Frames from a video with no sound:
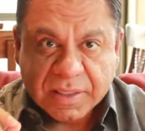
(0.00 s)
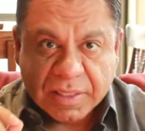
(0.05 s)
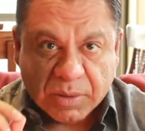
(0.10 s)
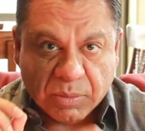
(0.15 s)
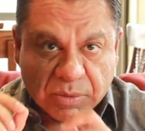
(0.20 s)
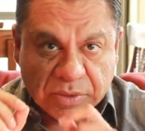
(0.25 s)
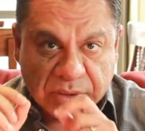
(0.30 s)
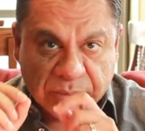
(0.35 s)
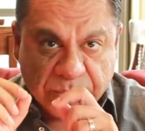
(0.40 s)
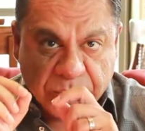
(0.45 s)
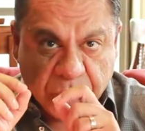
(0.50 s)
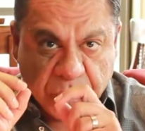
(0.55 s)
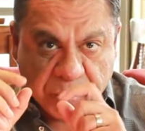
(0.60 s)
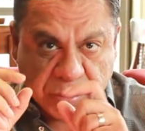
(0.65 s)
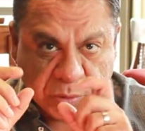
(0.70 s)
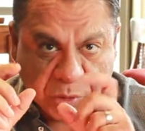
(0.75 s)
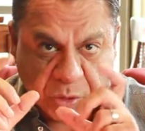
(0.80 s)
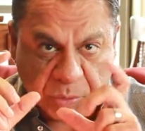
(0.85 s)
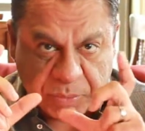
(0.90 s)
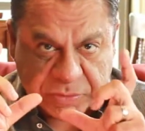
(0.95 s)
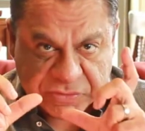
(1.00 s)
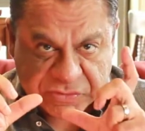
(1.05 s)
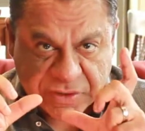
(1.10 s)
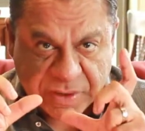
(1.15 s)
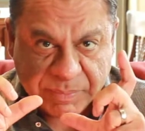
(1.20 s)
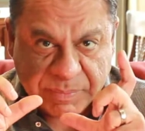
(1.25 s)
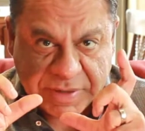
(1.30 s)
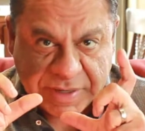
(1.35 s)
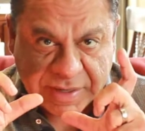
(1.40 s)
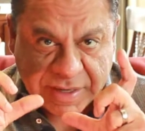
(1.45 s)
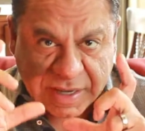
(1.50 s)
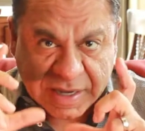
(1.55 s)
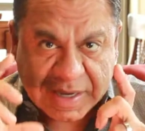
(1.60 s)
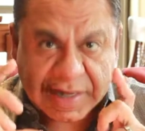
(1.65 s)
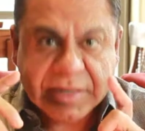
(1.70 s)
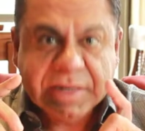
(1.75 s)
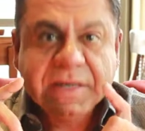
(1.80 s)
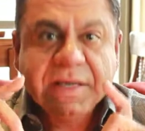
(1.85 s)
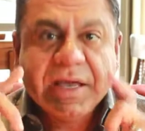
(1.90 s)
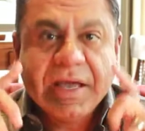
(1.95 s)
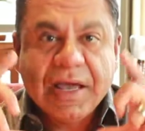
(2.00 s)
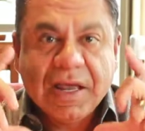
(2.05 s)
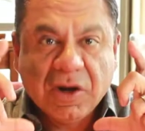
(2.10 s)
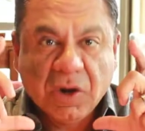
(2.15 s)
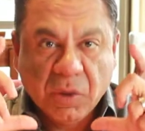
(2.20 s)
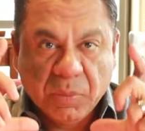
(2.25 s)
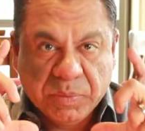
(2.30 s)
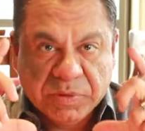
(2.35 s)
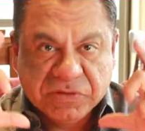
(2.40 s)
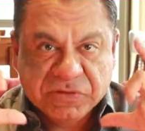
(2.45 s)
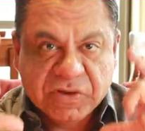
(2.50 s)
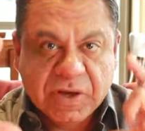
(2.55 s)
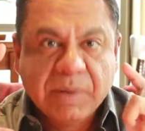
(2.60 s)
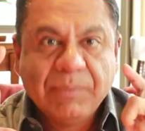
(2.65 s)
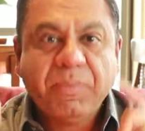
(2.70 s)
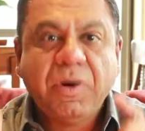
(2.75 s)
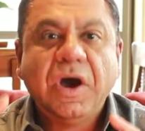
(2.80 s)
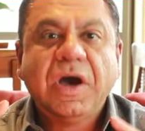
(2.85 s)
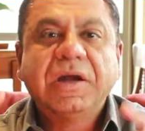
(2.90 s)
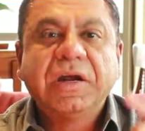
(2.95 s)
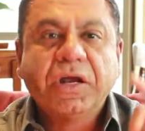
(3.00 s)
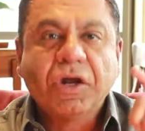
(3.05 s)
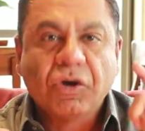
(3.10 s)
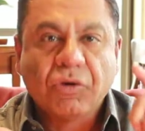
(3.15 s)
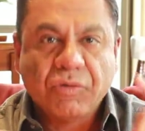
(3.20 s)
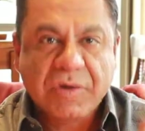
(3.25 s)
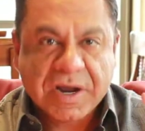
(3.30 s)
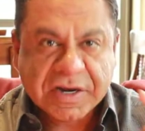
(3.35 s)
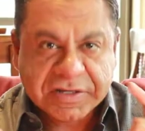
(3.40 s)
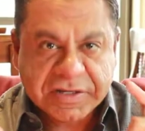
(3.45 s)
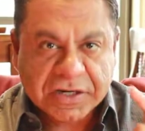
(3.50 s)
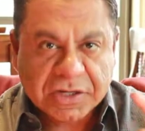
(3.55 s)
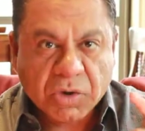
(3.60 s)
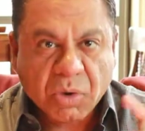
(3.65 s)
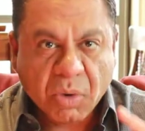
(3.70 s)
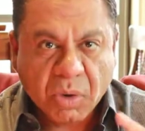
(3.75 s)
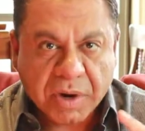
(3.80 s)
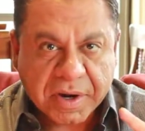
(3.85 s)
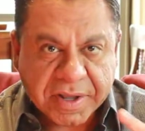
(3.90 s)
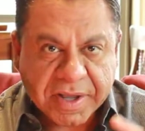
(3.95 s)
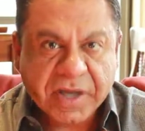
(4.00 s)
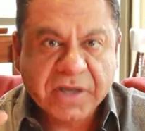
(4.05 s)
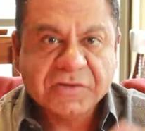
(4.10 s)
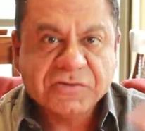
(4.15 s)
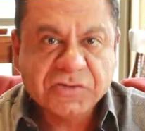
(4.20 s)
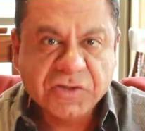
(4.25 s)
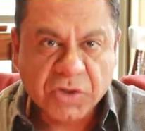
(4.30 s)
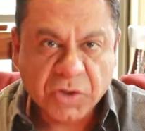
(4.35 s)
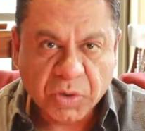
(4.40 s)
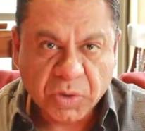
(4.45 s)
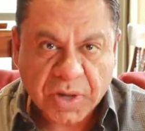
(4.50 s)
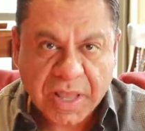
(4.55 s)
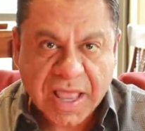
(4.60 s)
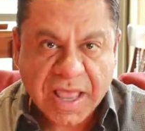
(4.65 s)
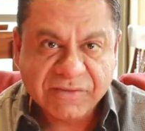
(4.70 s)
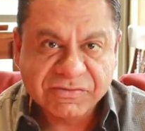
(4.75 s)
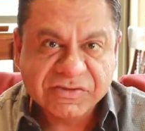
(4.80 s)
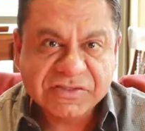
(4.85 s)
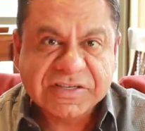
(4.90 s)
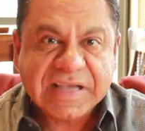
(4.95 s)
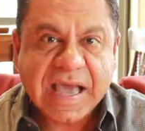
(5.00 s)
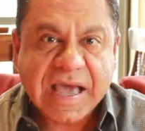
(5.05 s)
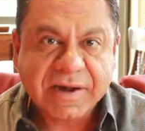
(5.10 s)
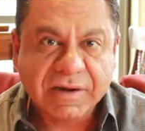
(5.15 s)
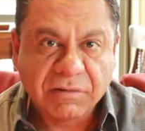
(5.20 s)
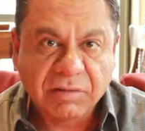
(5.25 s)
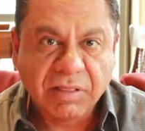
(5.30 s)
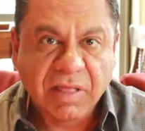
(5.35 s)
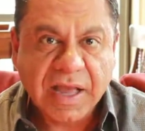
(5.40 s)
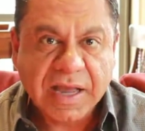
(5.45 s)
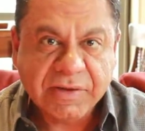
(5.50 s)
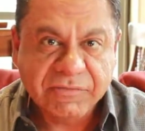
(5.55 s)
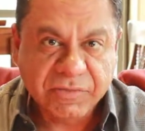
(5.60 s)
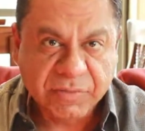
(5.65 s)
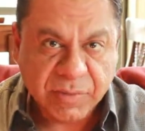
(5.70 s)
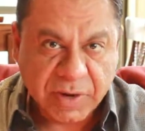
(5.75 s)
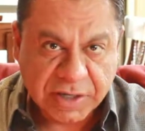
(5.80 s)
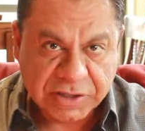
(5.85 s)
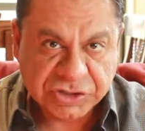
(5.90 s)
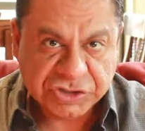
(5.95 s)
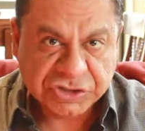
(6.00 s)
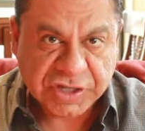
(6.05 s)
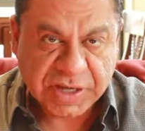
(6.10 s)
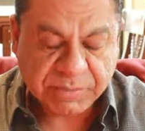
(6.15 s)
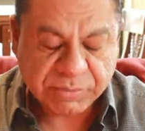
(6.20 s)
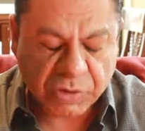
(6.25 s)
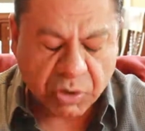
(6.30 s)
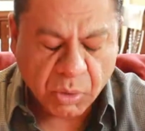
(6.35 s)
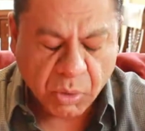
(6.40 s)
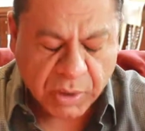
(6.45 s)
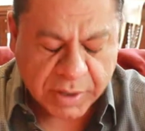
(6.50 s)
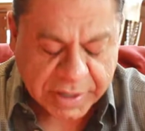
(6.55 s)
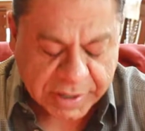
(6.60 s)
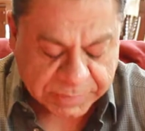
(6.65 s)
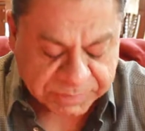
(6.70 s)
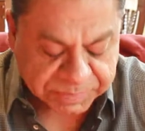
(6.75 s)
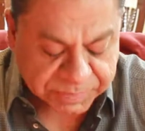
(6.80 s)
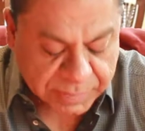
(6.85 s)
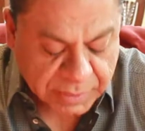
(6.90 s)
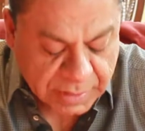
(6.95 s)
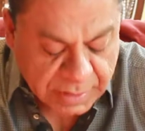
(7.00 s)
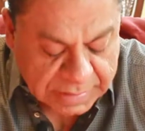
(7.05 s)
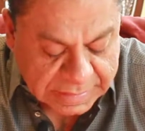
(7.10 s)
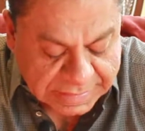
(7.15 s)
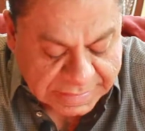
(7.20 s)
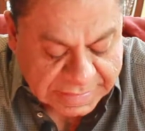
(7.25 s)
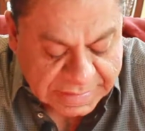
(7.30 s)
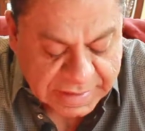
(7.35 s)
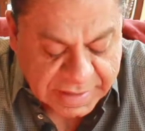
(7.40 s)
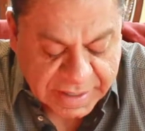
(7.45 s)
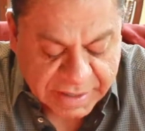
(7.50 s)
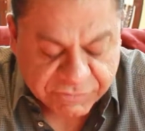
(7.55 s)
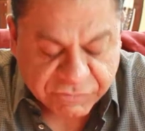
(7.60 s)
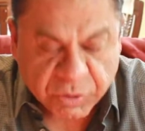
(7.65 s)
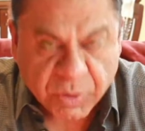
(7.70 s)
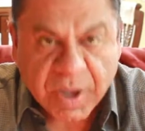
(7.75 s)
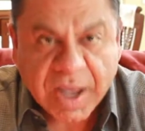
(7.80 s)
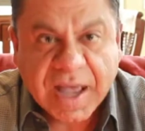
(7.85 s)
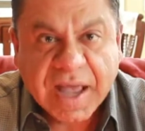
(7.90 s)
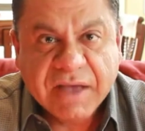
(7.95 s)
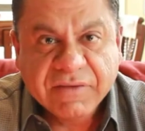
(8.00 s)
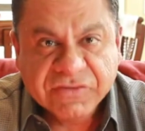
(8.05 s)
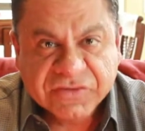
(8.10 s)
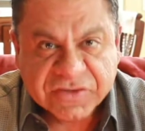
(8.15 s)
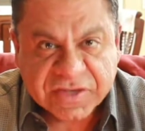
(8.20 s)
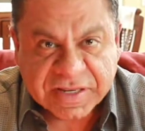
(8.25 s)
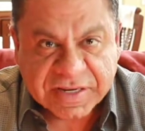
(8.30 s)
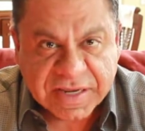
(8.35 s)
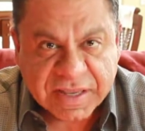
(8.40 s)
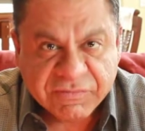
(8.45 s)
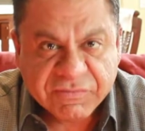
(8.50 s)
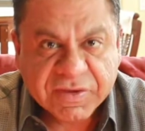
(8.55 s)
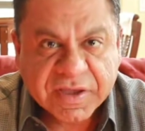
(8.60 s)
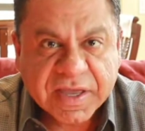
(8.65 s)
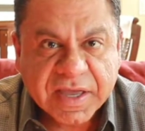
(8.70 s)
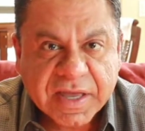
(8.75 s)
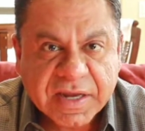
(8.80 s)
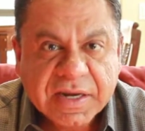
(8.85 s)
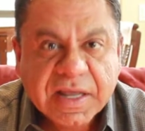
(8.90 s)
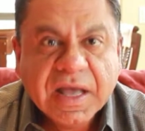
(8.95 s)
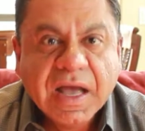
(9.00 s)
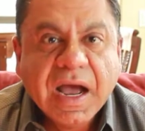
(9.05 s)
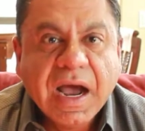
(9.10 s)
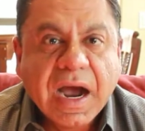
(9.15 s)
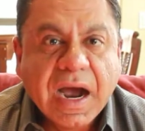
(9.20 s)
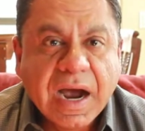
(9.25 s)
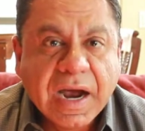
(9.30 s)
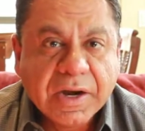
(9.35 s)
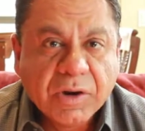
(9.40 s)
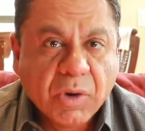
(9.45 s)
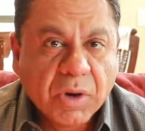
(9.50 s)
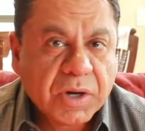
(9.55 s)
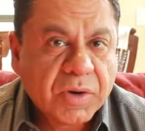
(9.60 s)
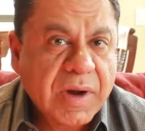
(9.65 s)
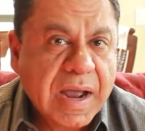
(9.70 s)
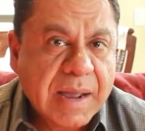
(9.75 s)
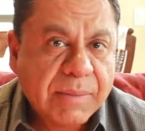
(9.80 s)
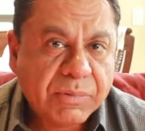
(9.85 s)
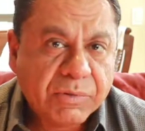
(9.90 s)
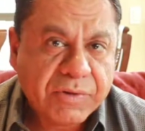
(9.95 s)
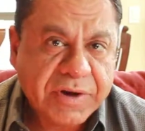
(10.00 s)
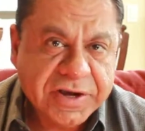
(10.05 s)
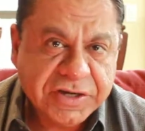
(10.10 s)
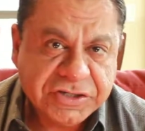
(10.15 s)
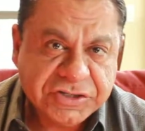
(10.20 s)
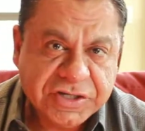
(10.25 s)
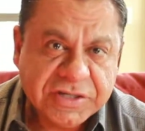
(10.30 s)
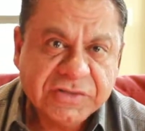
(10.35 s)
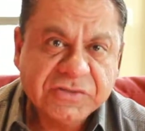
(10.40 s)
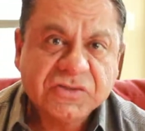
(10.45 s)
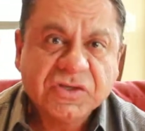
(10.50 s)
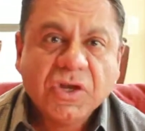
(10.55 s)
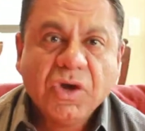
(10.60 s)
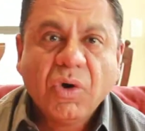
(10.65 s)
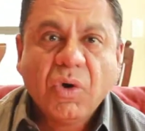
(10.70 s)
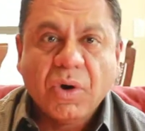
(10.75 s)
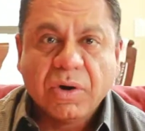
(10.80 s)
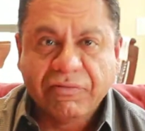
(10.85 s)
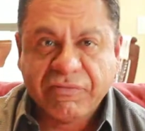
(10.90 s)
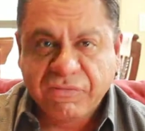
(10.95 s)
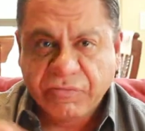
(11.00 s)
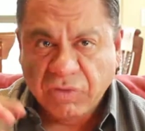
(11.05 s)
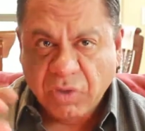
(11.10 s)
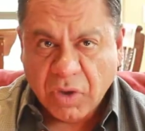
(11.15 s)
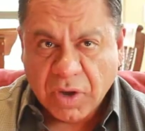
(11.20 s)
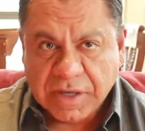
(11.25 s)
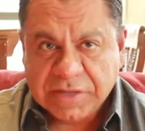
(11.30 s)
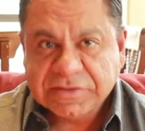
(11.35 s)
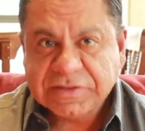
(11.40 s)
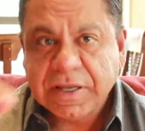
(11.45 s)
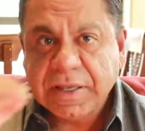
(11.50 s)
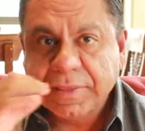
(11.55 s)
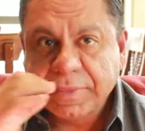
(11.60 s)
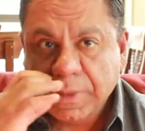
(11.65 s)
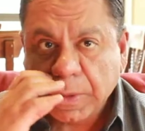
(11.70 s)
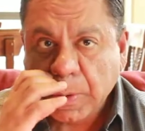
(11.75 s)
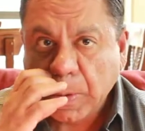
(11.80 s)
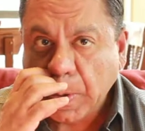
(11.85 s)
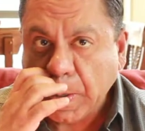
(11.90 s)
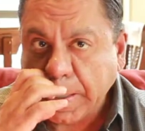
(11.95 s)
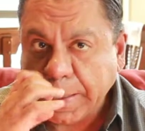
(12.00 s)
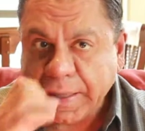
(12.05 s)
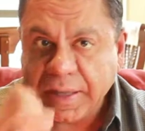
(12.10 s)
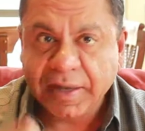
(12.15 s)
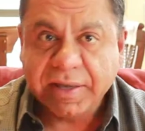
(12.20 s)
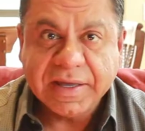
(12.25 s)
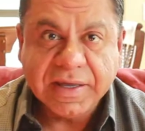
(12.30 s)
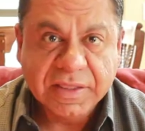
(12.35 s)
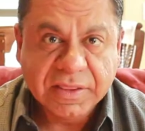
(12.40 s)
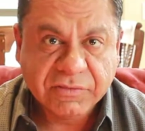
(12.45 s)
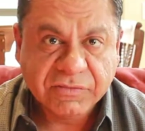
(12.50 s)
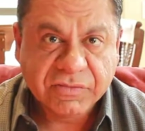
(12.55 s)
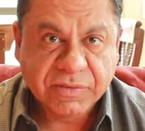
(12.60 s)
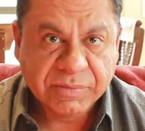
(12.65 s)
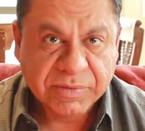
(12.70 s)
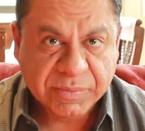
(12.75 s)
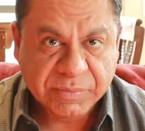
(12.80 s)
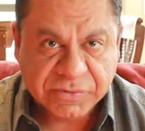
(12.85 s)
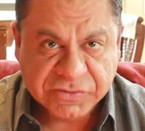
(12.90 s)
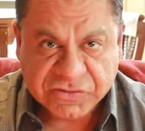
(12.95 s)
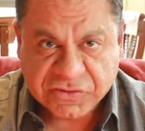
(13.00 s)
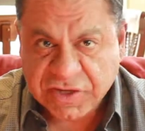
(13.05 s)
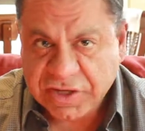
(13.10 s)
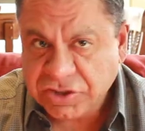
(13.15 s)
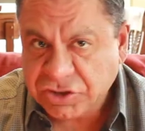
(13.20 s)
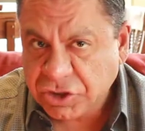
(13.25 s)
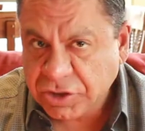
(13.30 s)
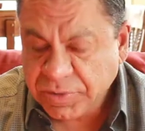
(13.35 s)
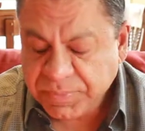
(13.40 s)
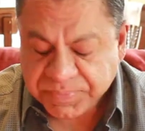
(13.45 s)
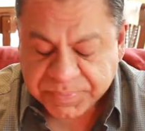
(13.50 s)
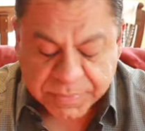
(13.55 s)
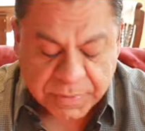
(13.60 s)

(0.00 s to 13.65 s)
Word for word: that when the pupil opens up at night, it opens up on corrected cornea so you don't have scattered light from unshaped cornea. If you have significant high order aberrations or flaws in the cornea either from the procedure